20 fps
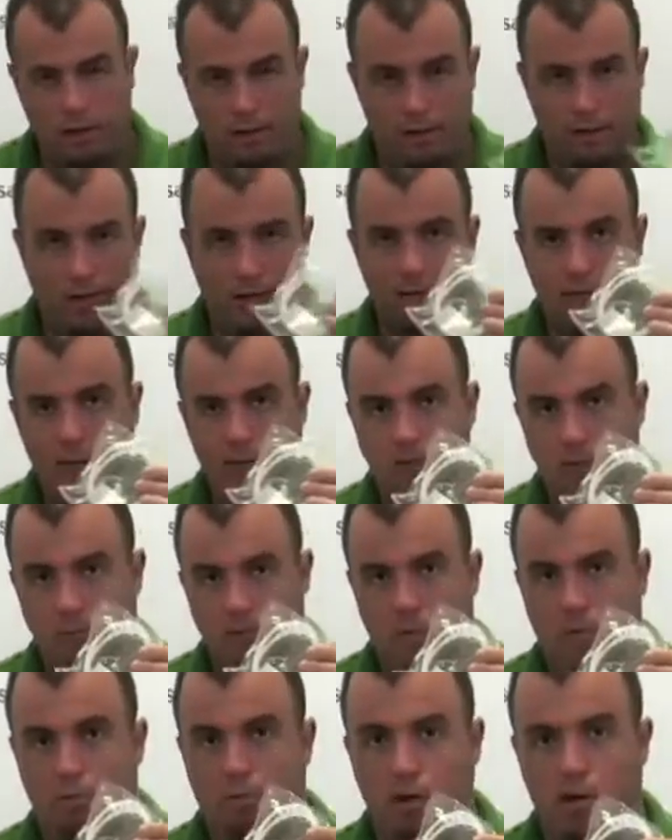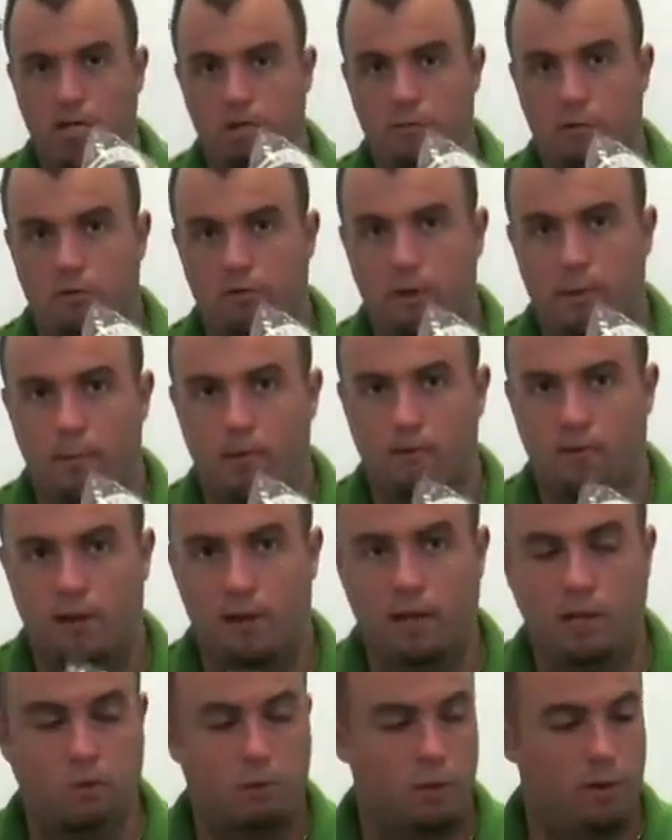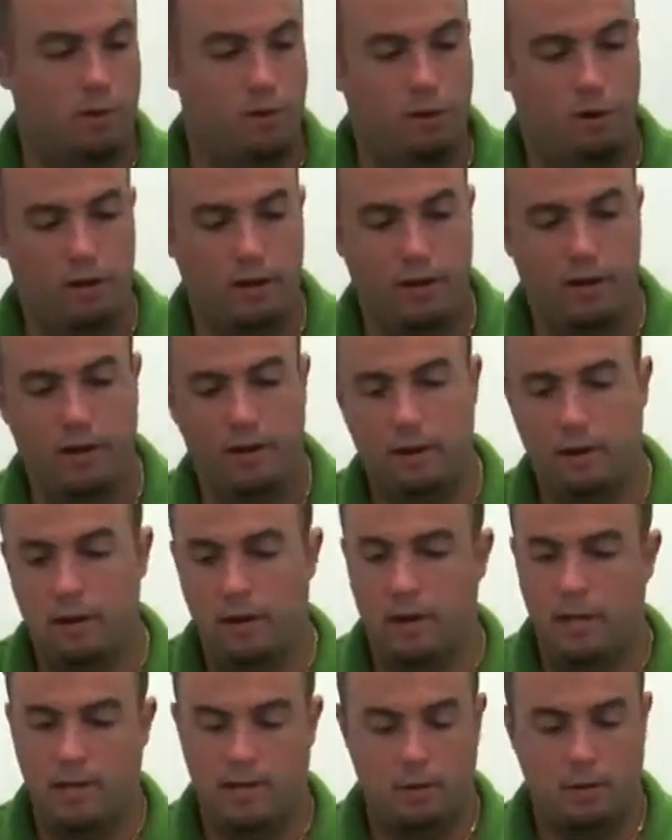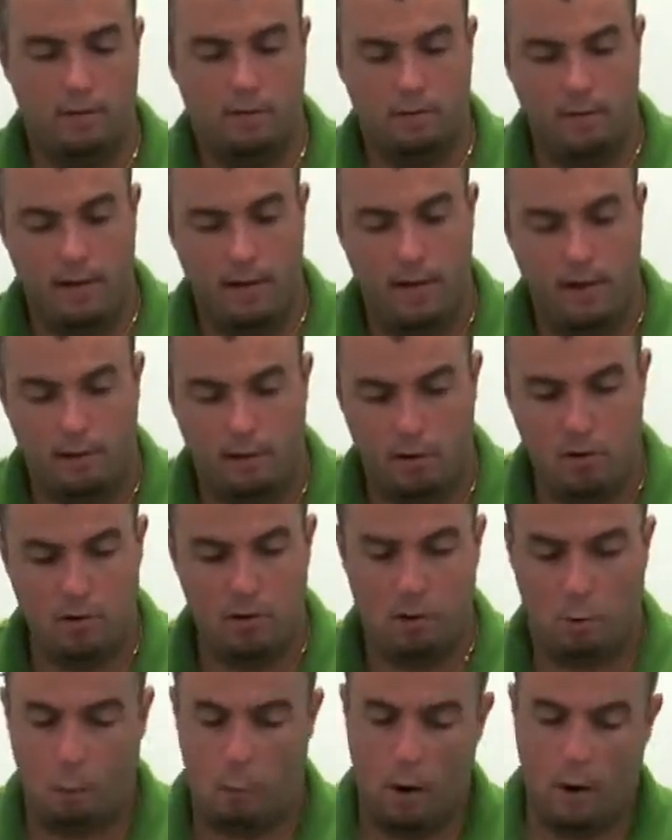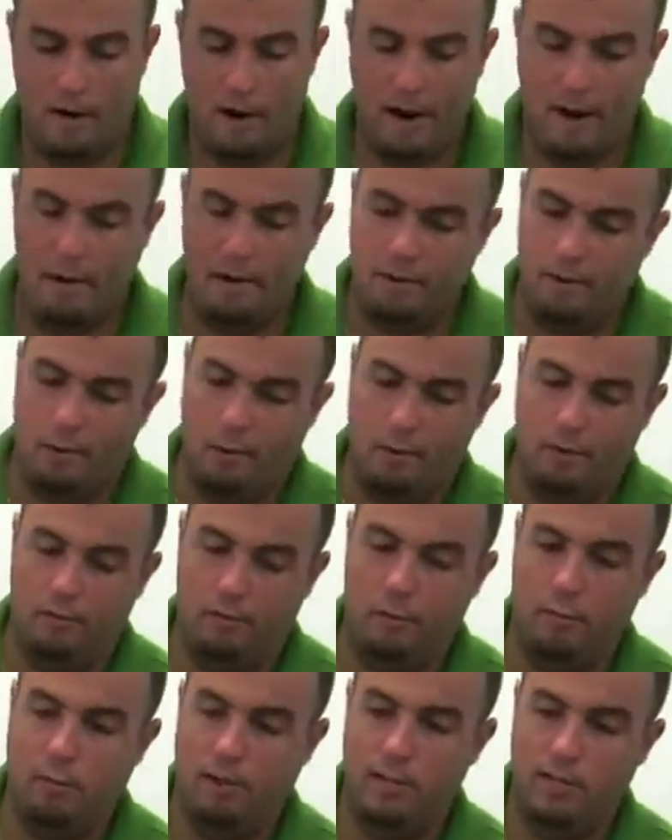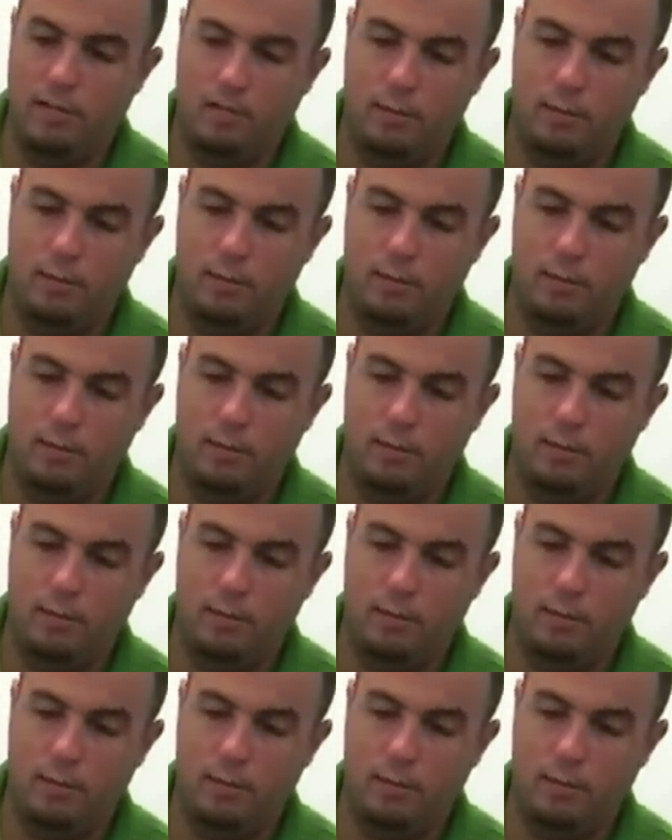They give you some replacement rubber rings with your kit, so if they ever wear out, you can replace